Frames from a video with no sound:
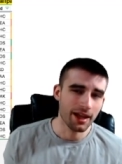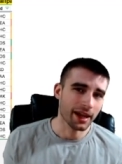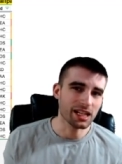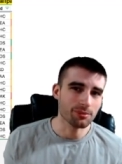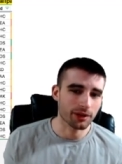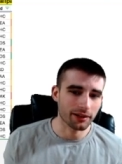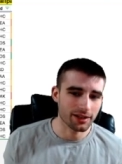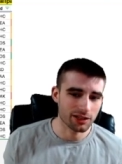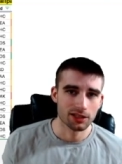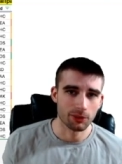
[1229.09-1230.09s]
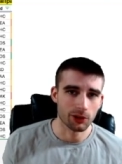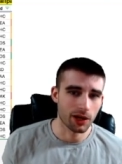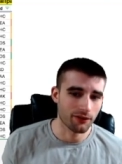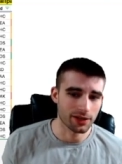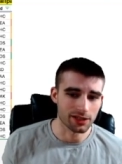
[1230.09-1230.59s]
He didn't play last year, so we don't
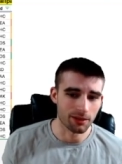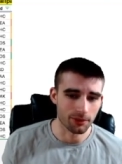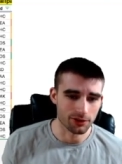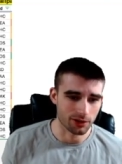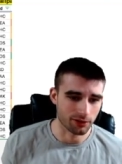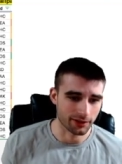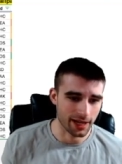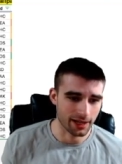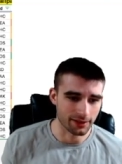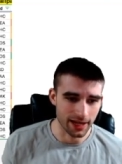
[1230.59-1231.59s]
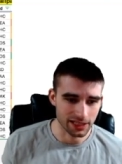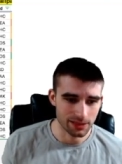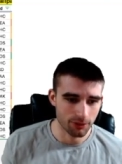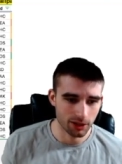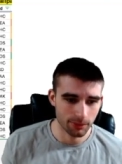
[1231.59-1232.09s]
have any numbers to look at in that
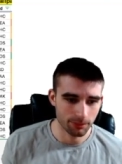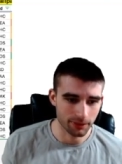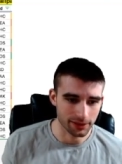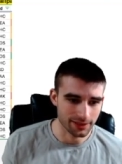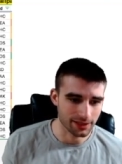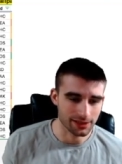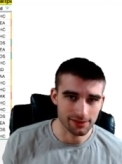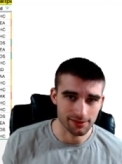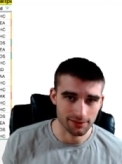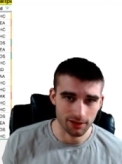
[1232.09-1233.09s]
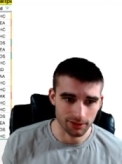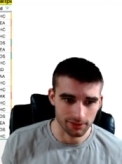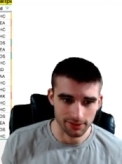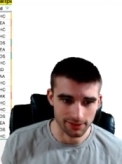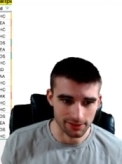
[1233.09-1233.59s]
department, but he's had a decent start to
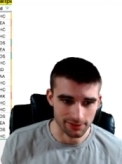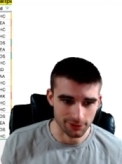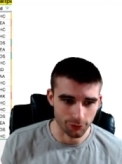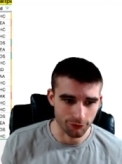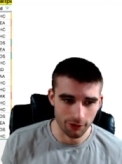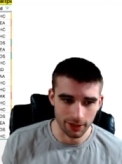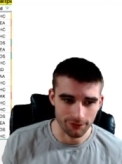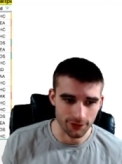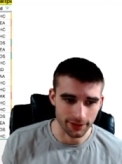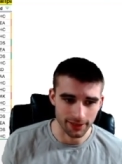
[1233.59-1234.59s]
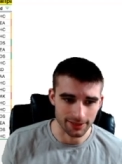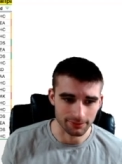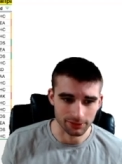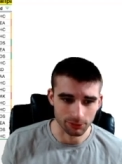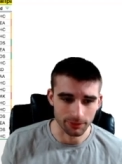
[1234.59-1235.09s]
the season so far, and I feel like he's a
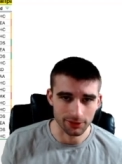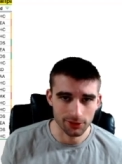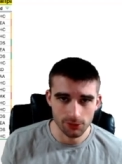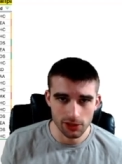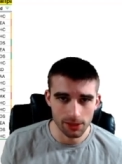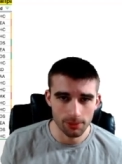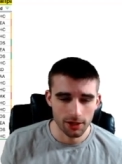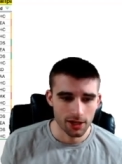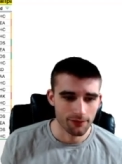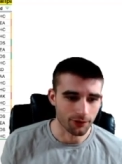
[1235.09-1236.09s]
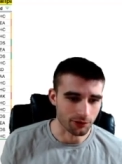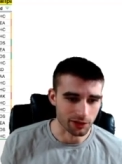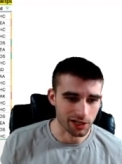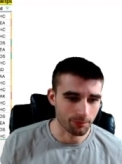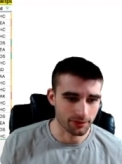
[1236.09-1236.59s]
little bit too cheap for his
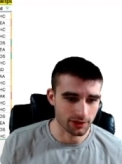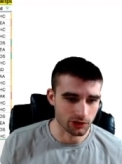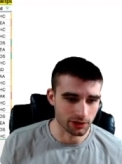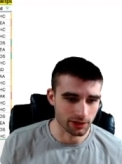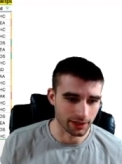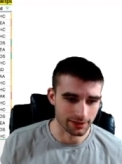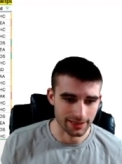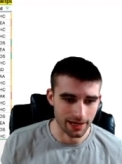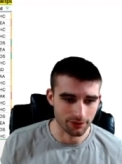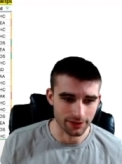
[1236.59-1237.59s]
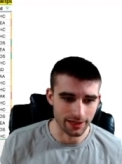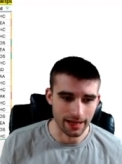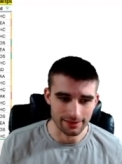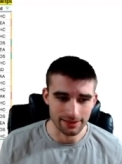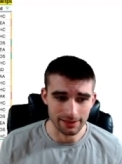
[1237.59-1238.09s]
leadoff position and as talented
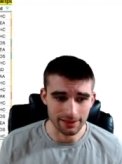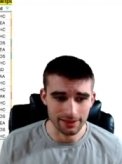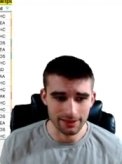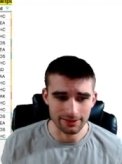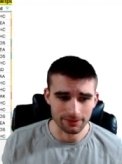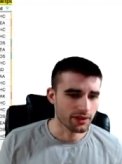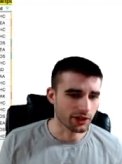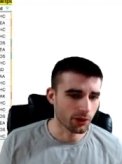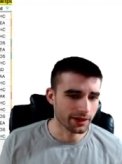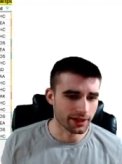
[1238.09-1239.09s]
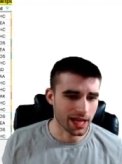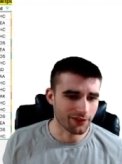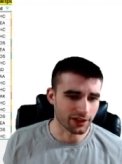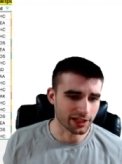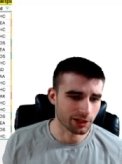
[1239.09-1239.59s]
as he is. Then going down to
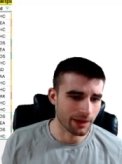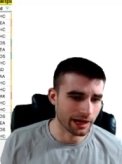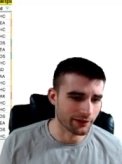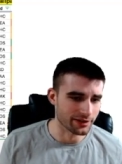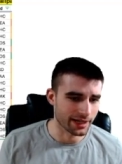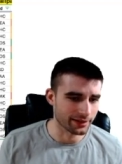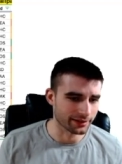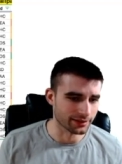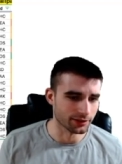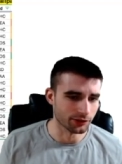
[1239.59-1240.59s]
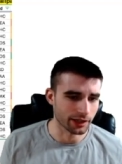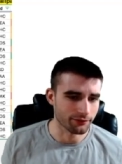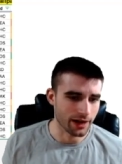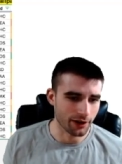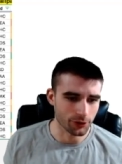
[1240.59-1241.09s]
Kevin Kiermaier, he's kind of like the great
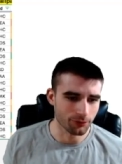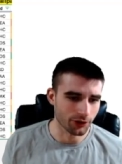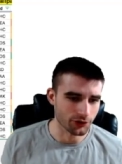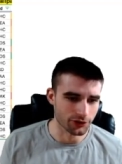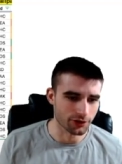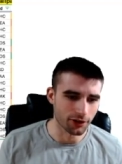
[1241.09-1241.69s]
value version